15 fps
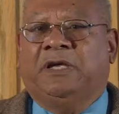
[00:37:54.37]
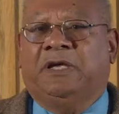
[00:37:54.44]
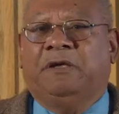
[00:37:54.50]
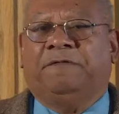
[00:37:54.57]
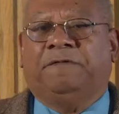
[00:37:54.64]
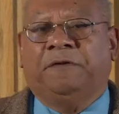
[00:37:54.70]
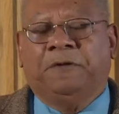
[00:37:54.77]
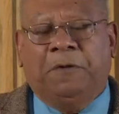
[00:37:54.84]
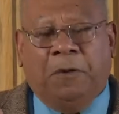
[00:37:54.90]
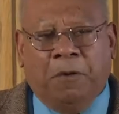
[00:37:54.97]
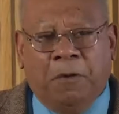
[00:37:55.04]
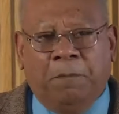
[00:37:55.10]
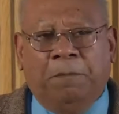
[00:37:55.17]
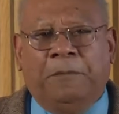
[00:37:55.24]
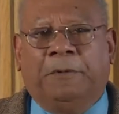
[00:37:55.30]
if you
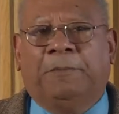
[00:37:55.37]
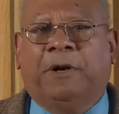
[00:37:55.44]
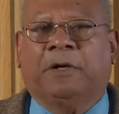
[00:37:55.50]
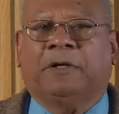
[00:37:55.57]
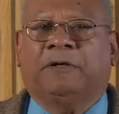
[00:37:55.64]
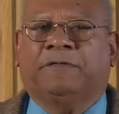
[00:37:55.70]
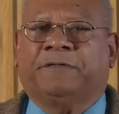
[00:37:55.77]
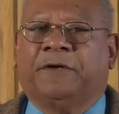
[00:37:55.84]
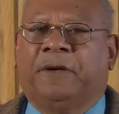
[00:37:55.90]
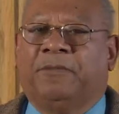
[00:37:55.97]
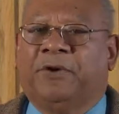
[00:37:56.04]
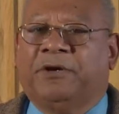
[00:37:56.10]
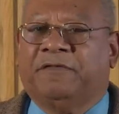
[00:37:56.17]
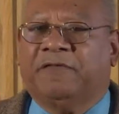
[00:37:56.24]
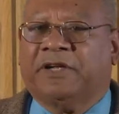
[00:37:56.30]
open a bottle of rum,
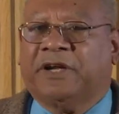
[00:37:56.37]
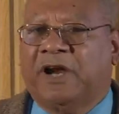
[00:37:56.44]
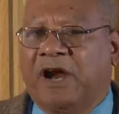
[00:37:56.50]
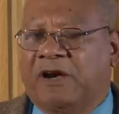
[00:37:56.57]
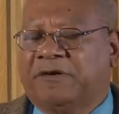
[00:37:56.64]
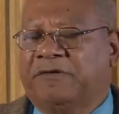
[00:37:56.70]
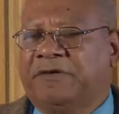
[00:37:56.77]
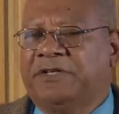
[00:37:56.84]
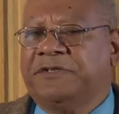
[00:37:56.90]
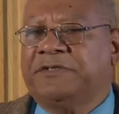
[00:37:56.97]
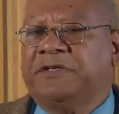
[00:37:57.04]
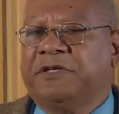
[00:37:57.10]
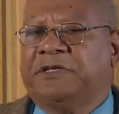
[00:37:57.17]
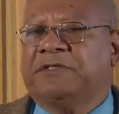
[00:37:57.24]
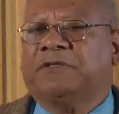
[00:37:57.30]
one of the
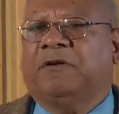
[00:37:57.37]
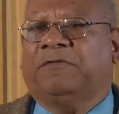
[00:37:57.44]
characteristics